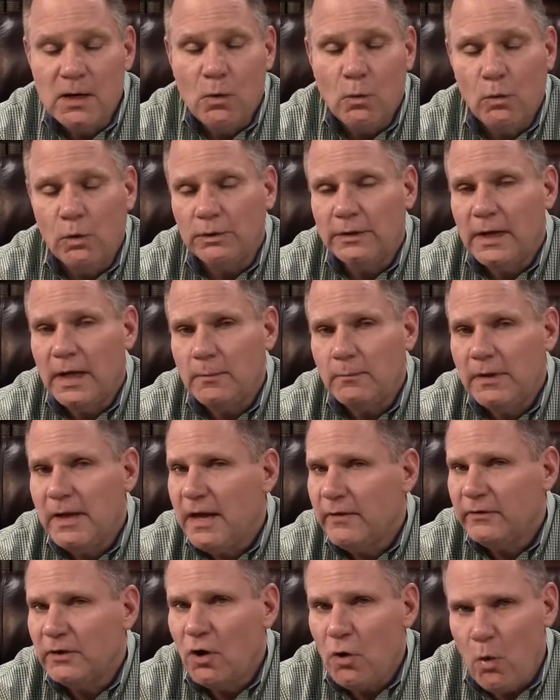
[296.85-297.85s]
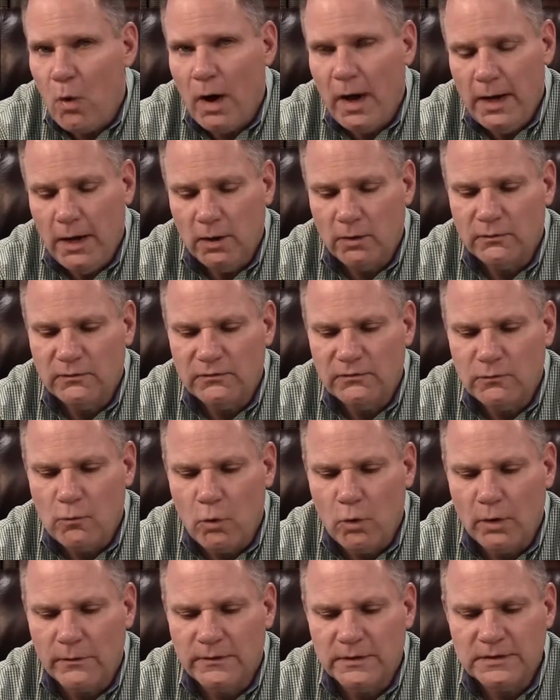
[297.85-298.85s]
We'll not be having choir
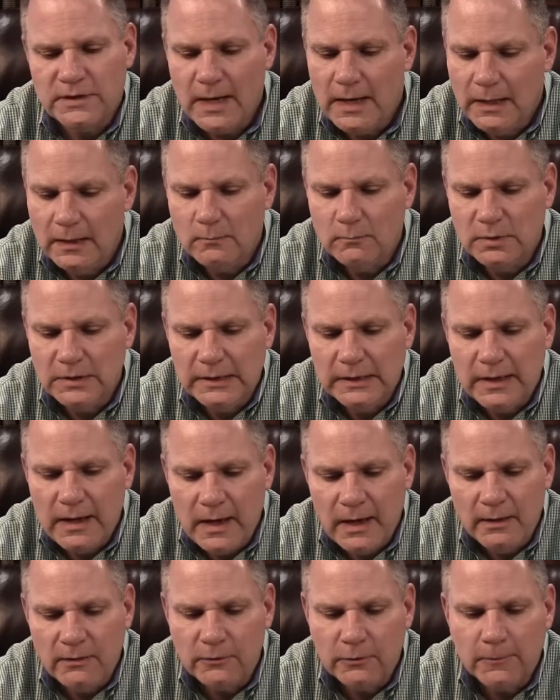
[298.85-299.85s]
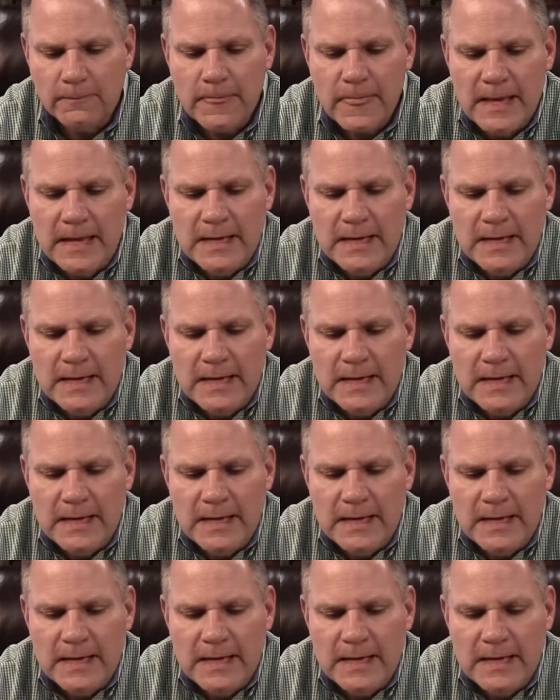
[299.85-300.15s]
for the time being either.